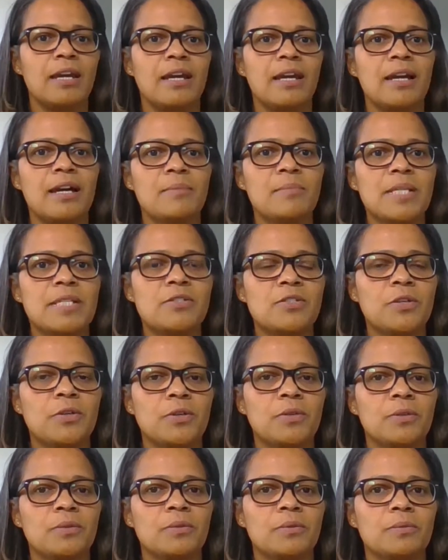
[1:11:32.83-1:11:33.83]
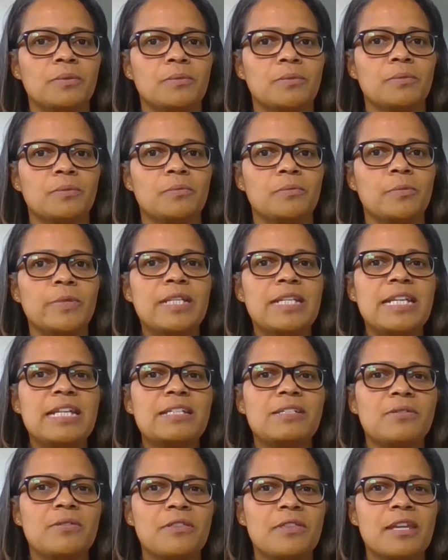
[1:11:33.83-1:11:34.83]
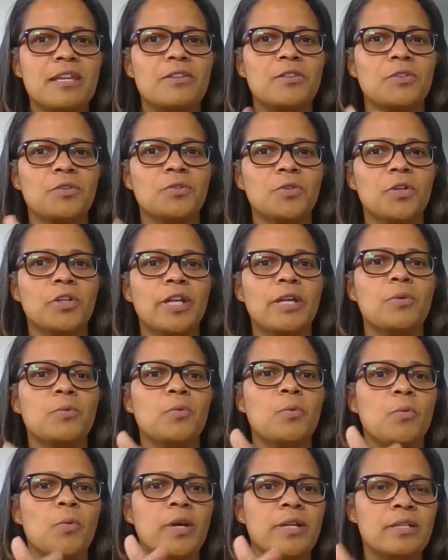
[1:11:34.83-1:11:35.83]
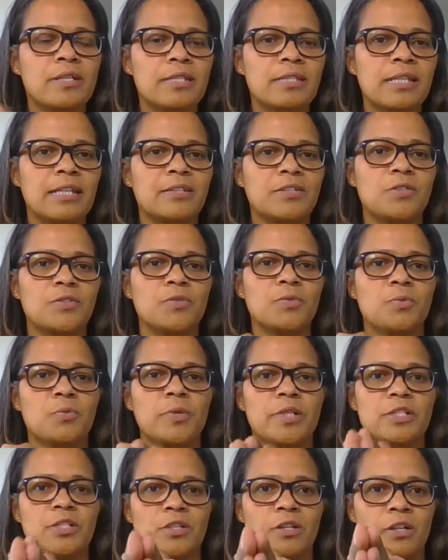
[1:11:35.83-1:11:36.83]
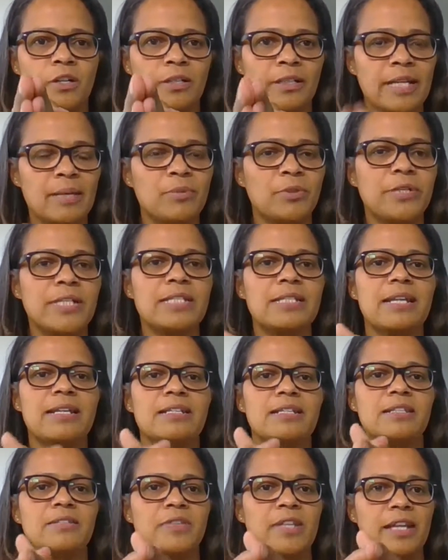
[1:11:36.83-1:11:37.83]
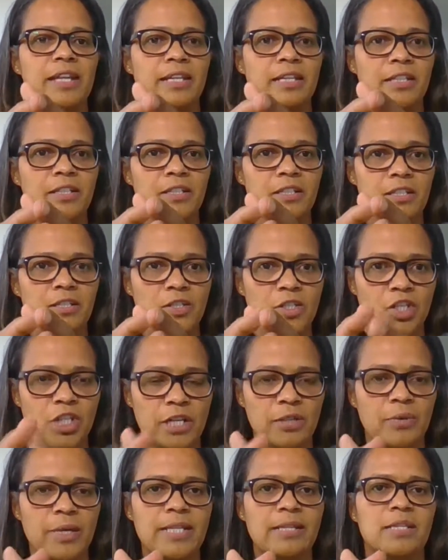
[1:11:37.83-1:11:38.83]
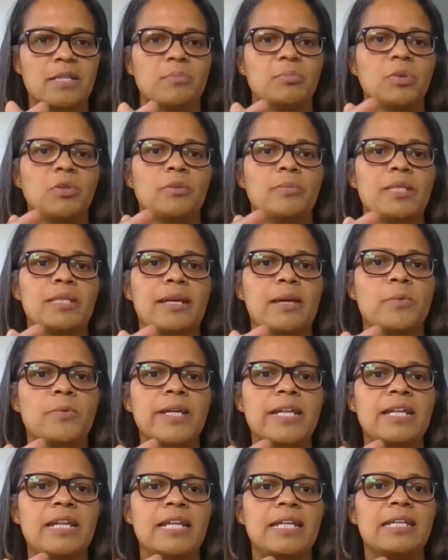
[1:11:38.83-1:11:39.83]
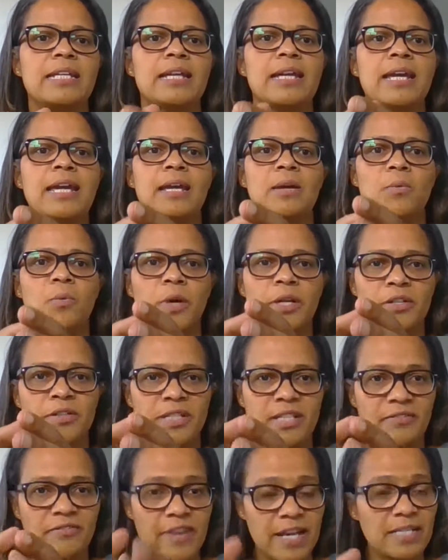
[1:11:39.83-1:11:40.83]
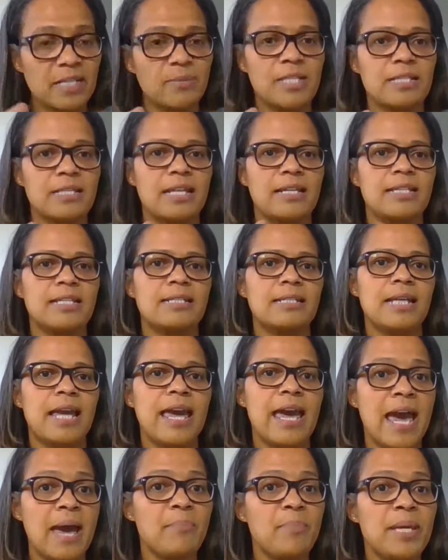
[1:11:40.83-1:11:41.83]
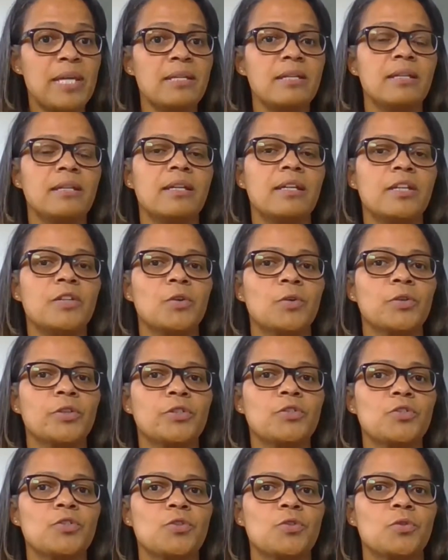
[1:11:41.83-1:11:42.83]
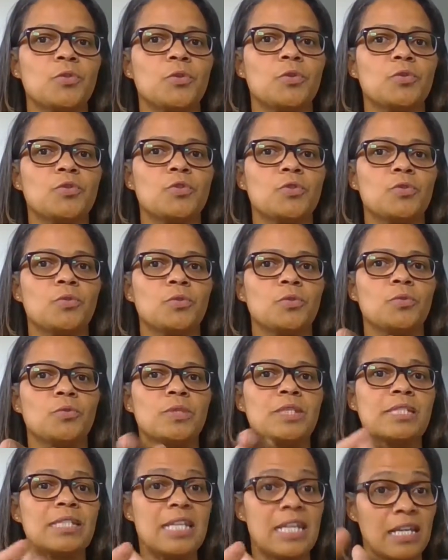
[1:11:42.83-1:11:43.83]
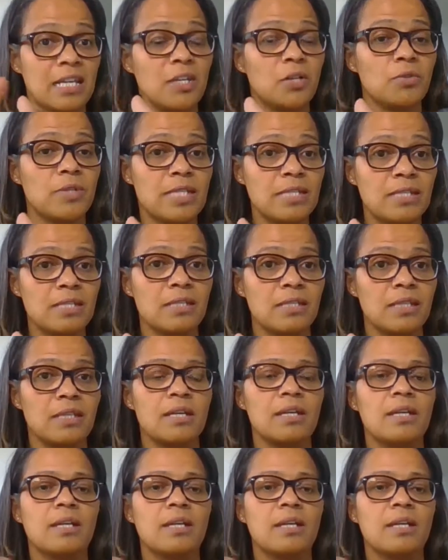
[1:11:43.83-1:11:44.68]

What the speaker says: And so we need to think through, okay, what are the sectors which are labor intensive that can generate the employment that we need? What are the investments that need to happen in order to see increased